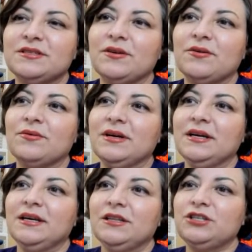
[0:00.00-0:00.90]
So
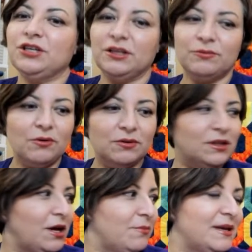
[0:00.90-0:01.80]
the Jelly Roll
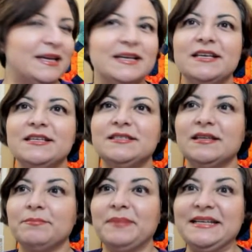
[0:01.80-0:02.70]
Club is
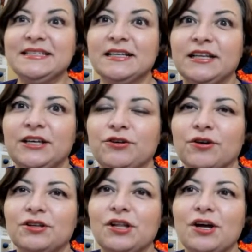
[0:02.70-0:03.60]
basically your
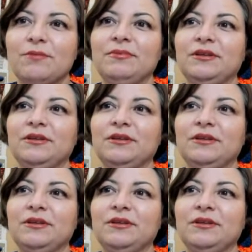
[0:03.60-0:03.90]
club.